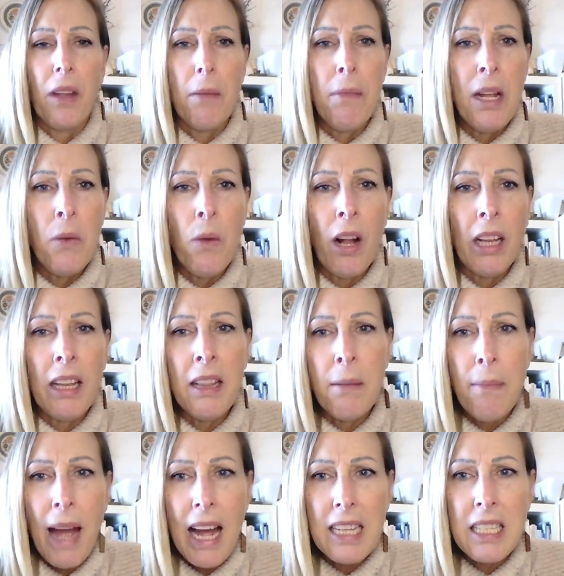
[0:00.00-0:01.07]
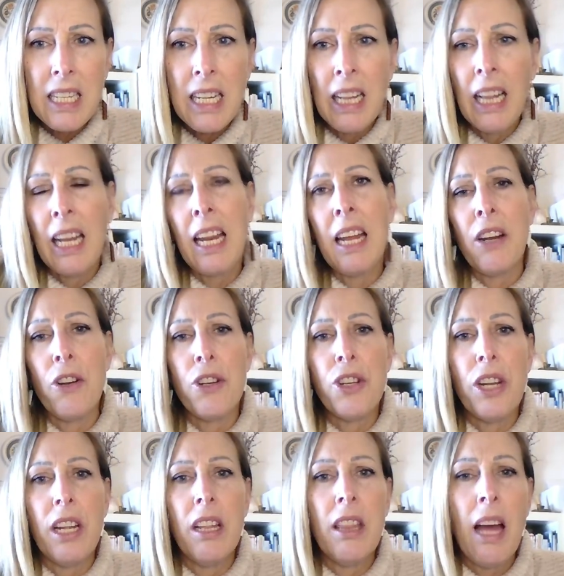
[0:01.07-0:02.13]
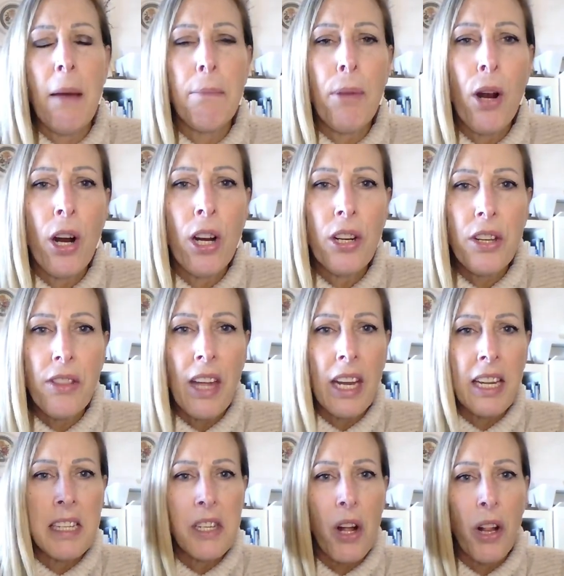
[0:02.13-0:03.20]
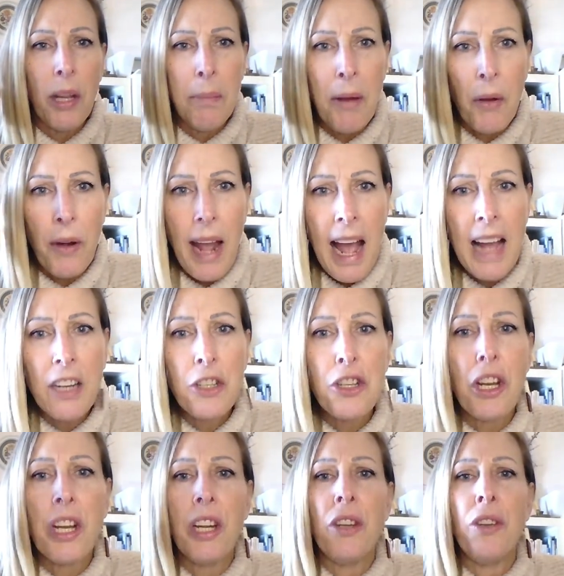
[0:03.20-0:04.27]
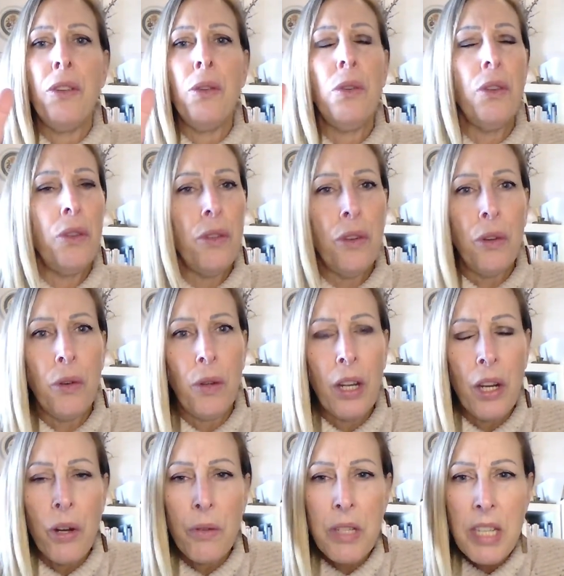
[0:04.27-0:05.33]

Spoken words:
Meanwhile, in the masculine energy, that part that is all about action and do,